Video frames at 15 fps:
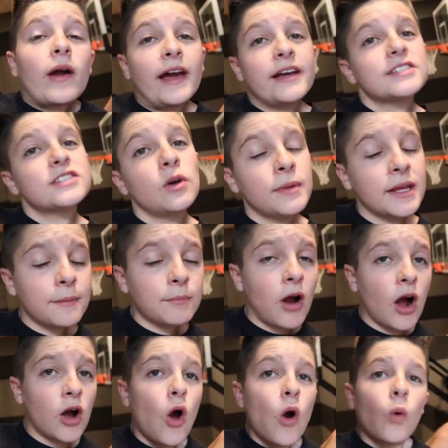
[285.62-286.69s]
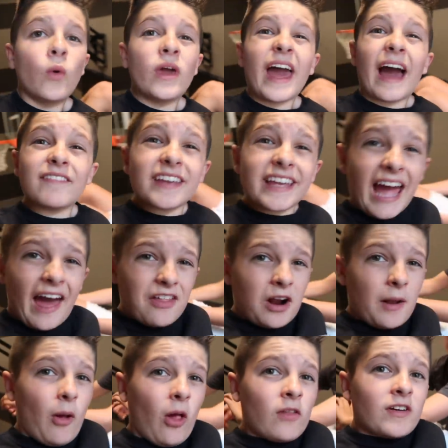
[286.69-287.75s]
Okay, so me and Brock, we had to gather
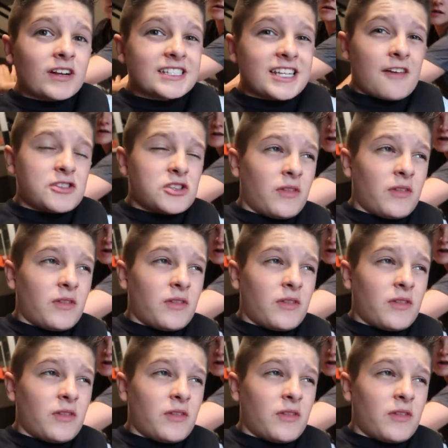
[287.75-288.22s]
up all of our stuff.